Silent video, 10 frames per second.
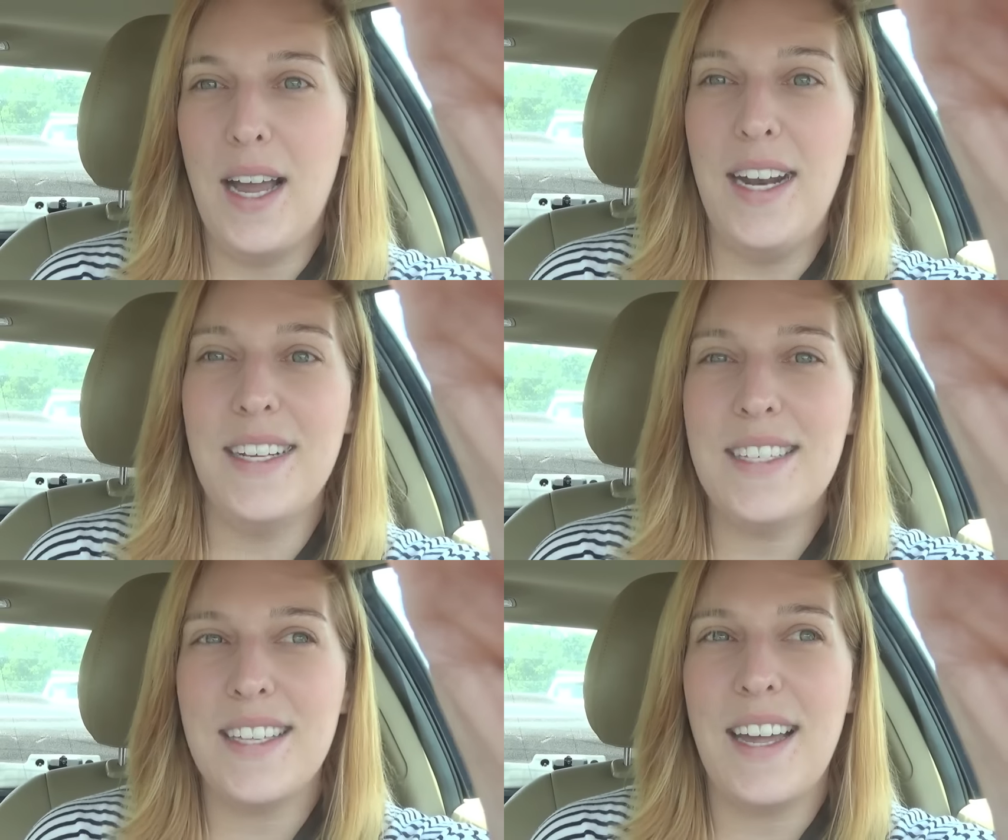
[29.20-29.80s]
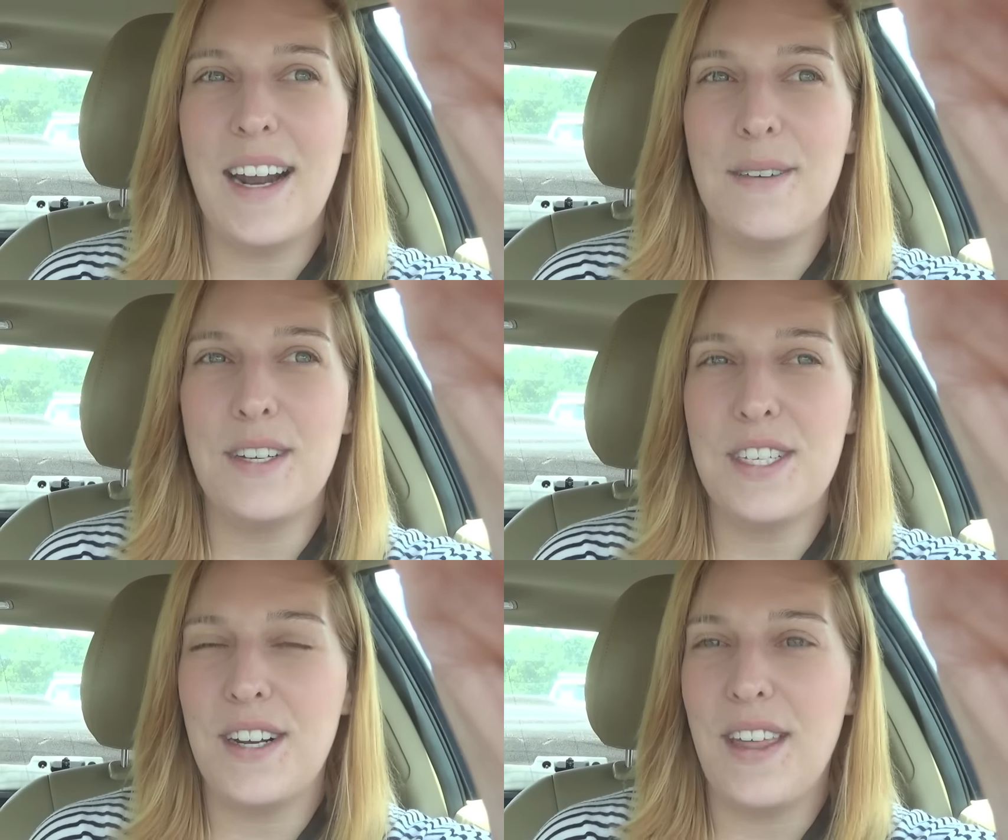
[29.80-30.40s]
I just thought I
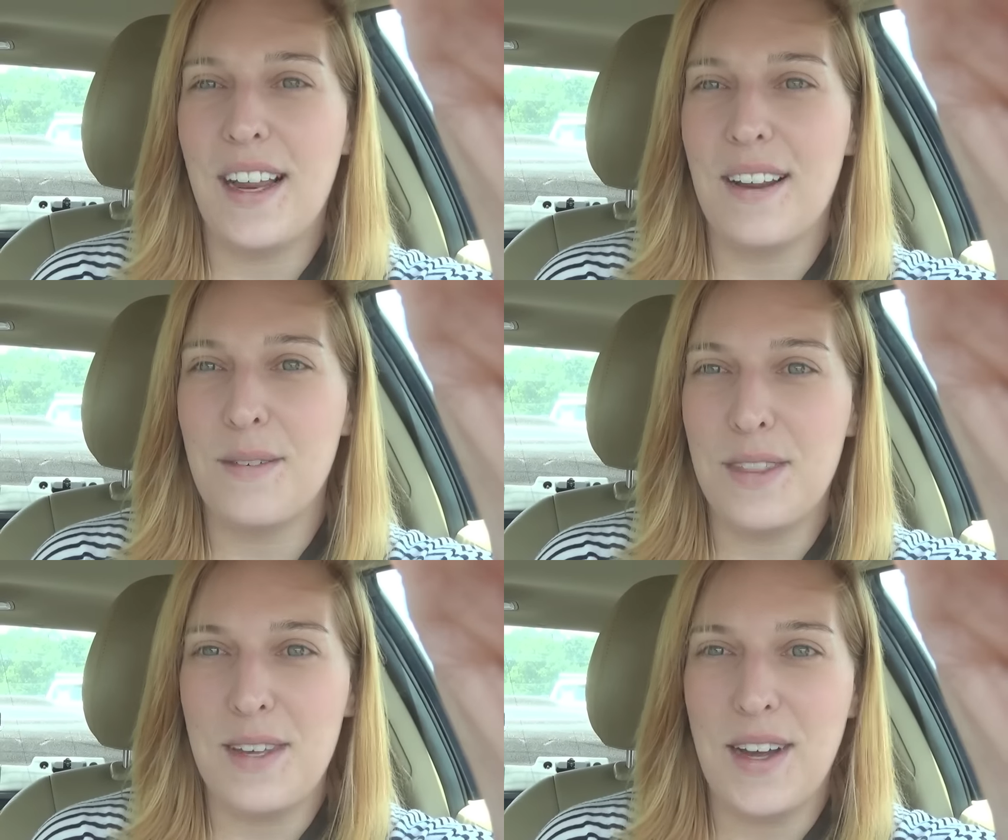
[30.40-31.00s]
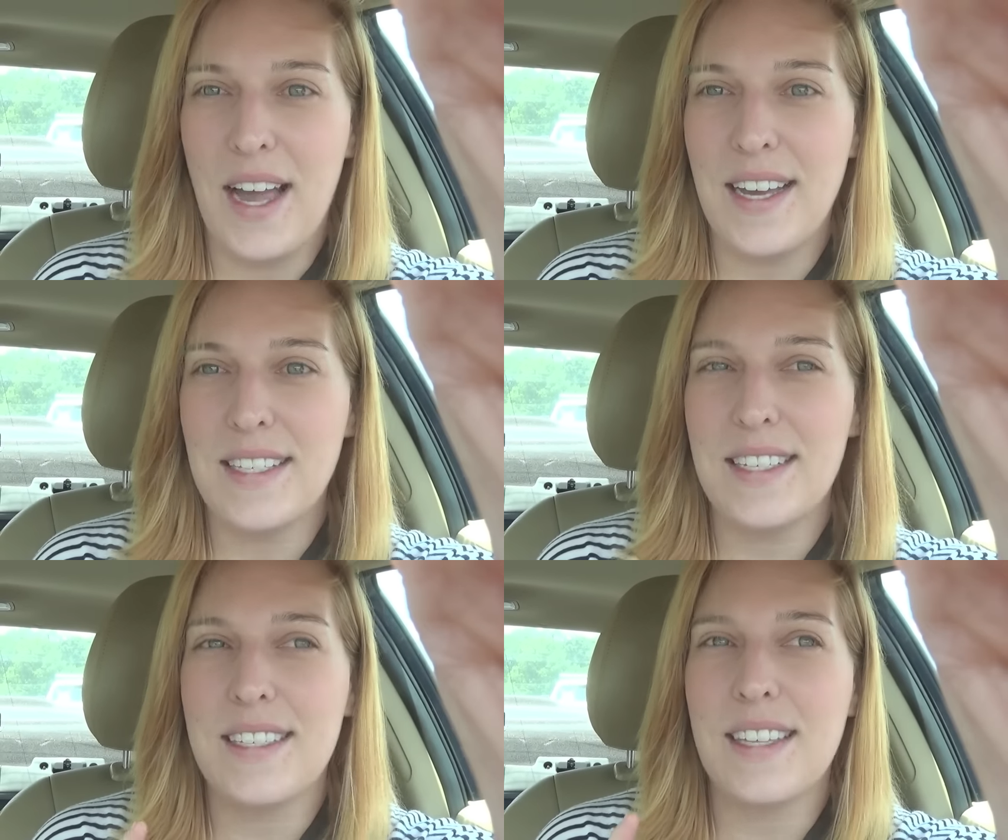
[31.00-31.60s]
would share that with you
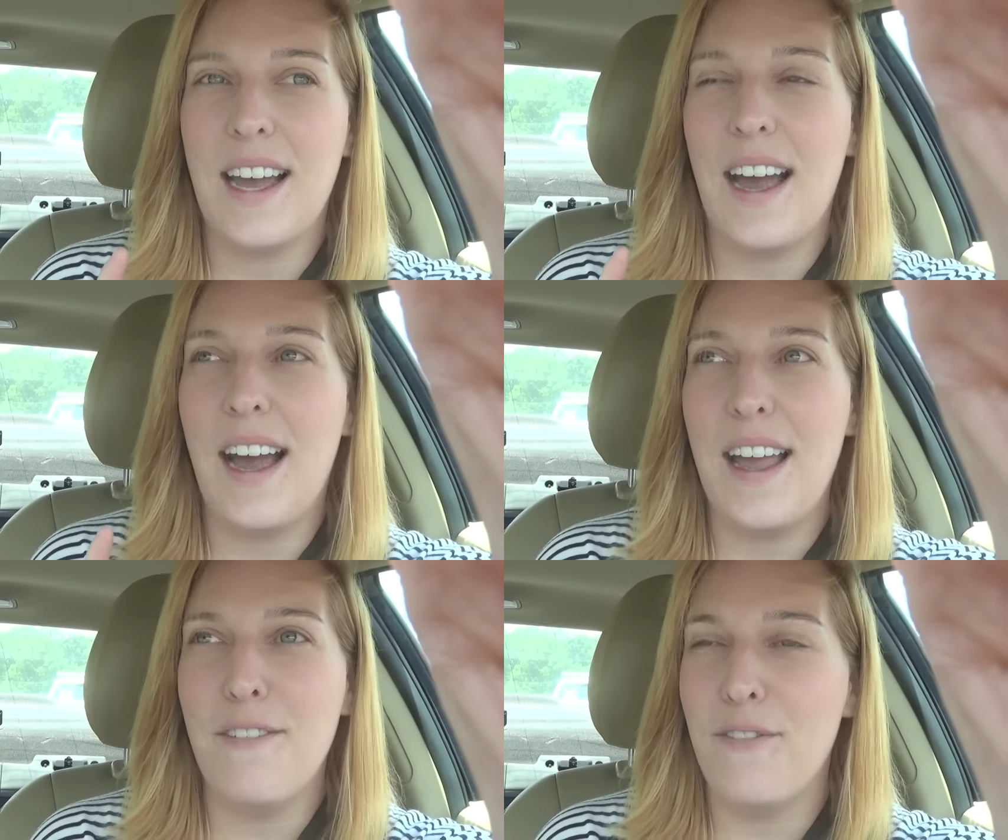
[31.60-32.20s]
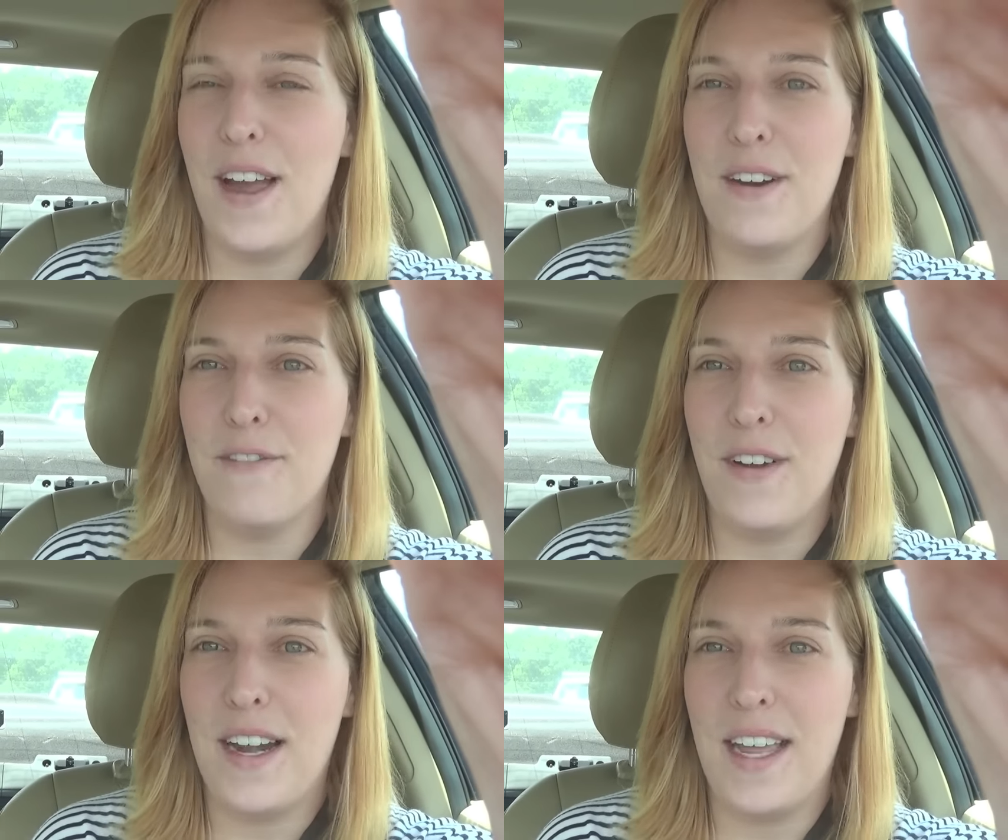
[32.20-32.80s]
guys because I found it
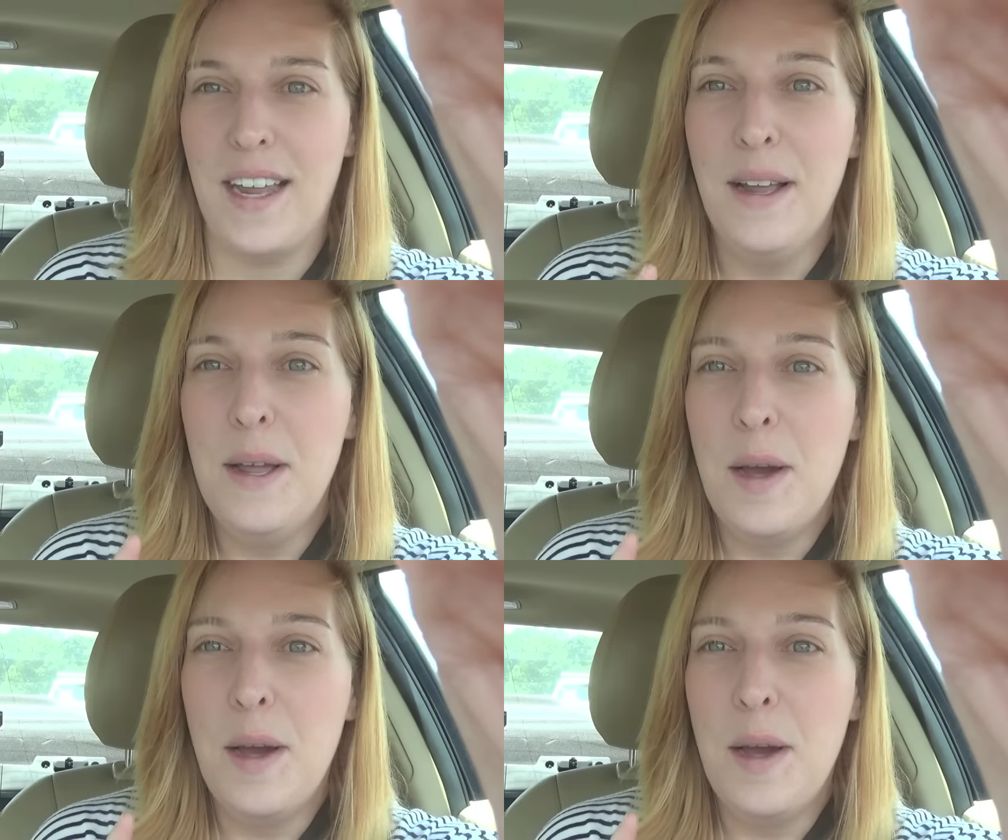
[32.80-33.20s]
funny.